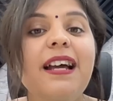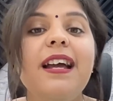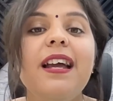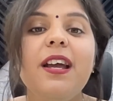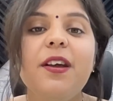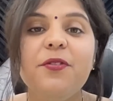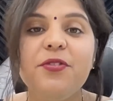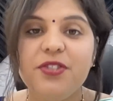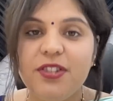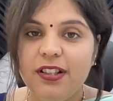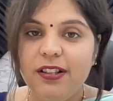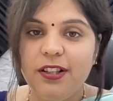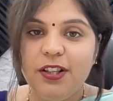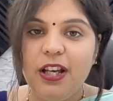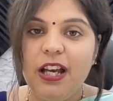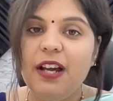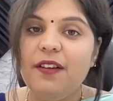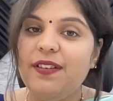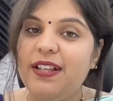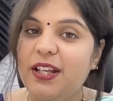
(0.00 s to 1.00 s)
If still you
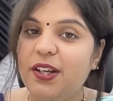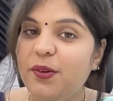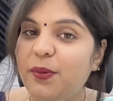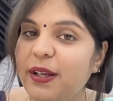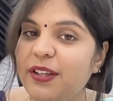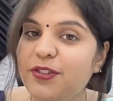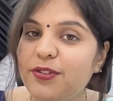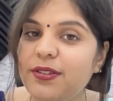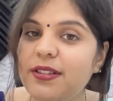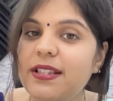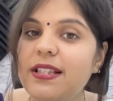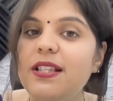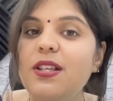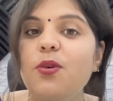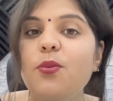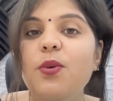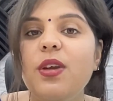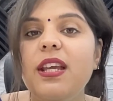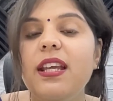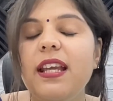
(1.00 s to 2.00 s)
have any questions,
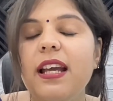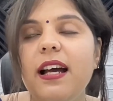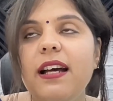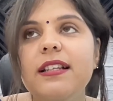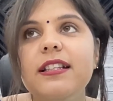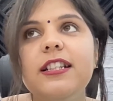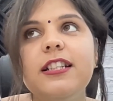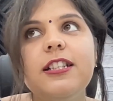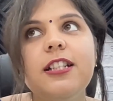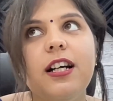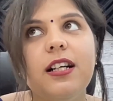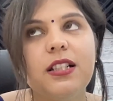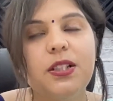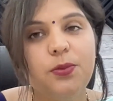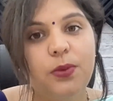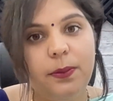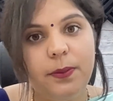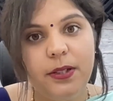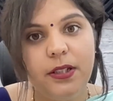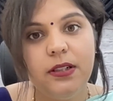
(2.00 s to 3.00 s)
we can conduct a
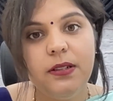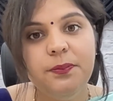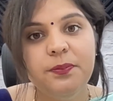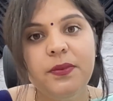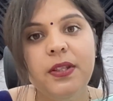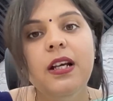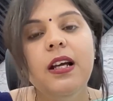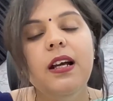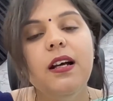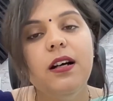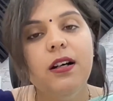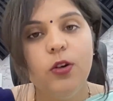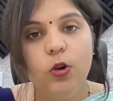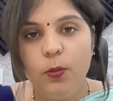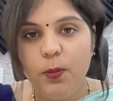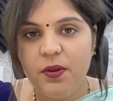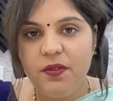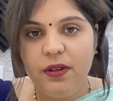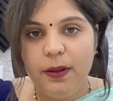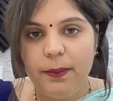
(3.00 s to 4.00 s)
webinar,
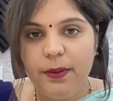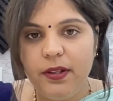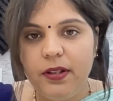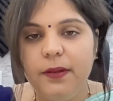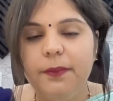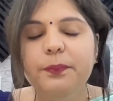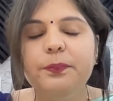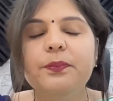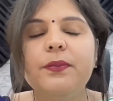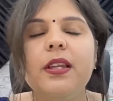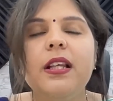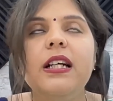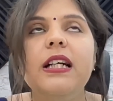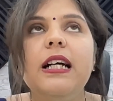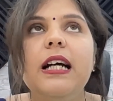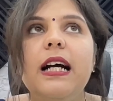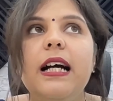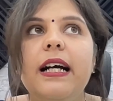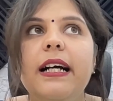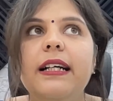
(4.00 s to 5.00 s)
open webinar,
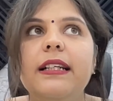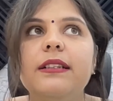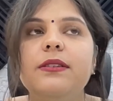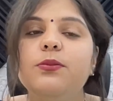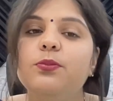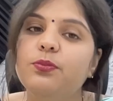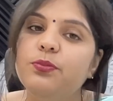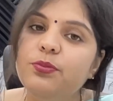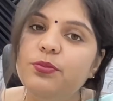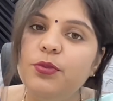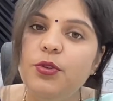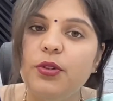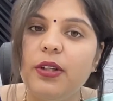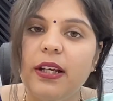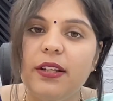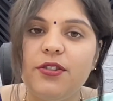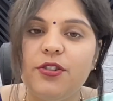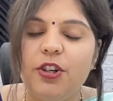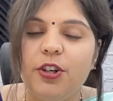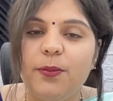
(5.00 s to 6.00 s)
and you
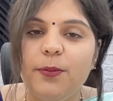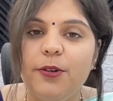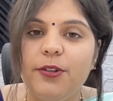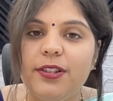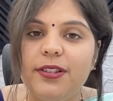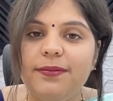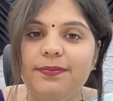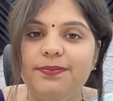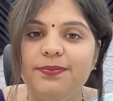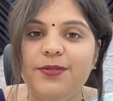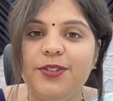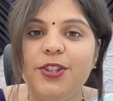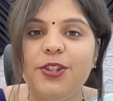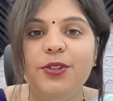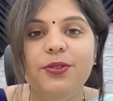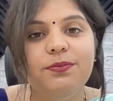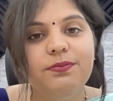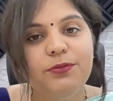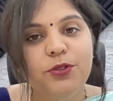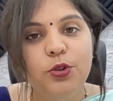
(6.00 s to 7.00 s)
can talk about it.
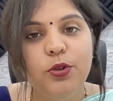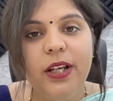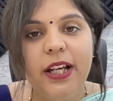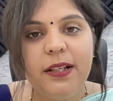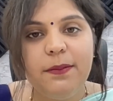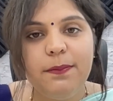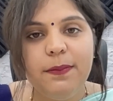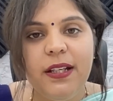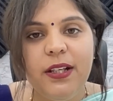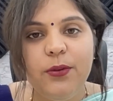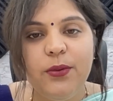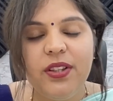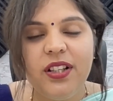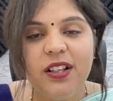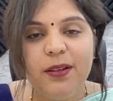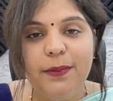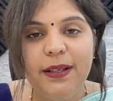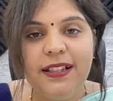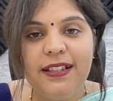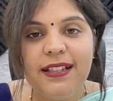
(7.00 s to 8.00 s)
So do let me know in the
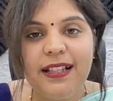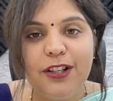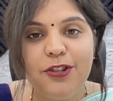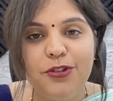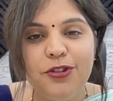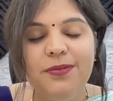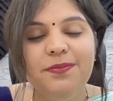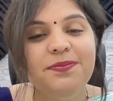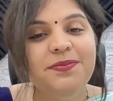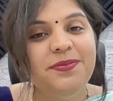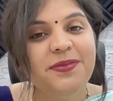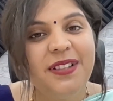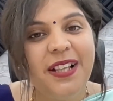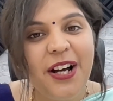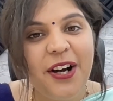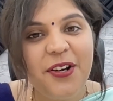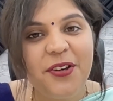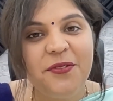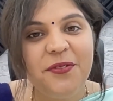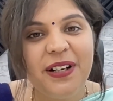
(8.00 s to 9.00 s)
comment section
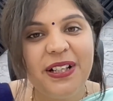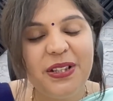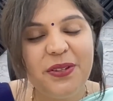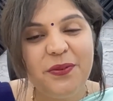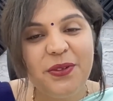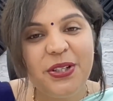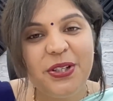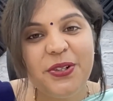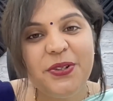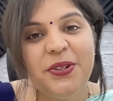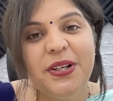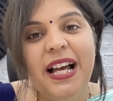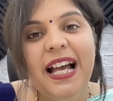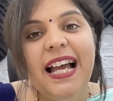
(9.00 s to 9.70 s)
how you find the video,